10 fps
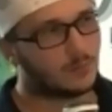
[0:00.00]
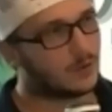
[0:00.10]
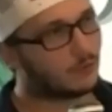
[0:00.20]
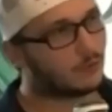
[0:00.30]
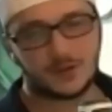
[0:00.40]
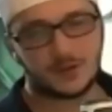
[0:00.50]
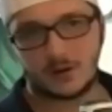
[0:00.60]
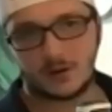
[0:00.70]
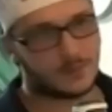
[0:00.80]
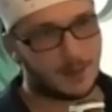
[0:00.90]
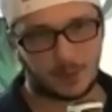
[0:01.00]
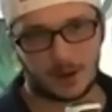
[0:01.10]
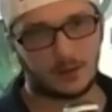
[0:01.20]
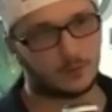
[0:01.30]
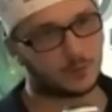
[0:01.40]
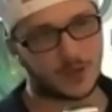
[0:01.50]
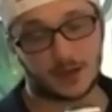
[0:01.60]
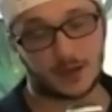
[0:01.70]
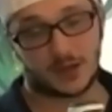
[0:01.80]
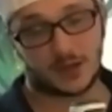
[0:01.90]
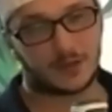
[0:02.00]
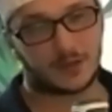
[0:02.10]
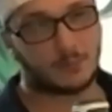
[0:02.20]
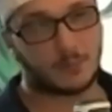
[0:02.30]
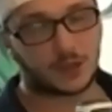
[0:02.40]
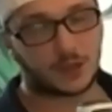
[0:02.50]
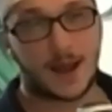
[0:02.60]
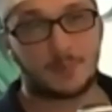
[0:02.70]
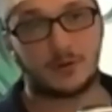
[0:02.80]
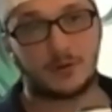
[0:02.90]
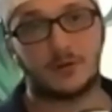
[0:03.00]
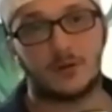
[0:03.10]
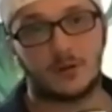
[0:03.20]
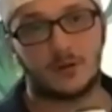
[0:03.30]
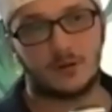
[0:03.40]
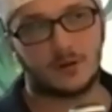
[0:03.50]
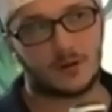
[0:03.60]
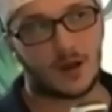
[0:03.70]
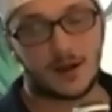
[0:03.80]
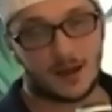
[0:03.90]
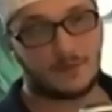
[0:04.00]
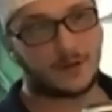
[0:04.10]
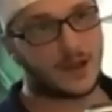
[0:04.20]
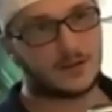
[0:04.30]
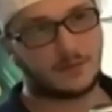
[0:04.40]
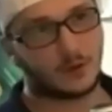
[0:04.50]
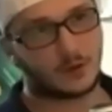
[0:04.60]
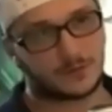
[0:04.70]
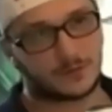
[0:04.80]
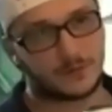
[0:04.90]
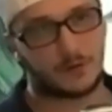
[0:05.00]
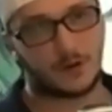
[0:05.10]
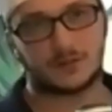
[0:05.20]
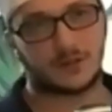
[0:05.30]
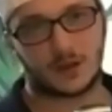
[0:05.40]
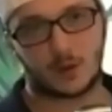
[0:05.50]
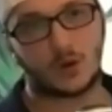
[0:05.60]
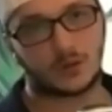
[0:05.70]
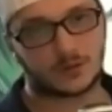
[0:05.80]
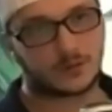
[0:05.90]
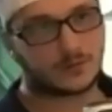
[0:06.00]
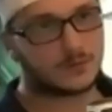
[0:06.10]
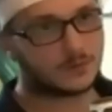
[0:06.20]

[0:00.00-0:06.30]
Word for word: But really, none of that bothers me. Actually, I think I'm much happier not having any of those fake friends than I was.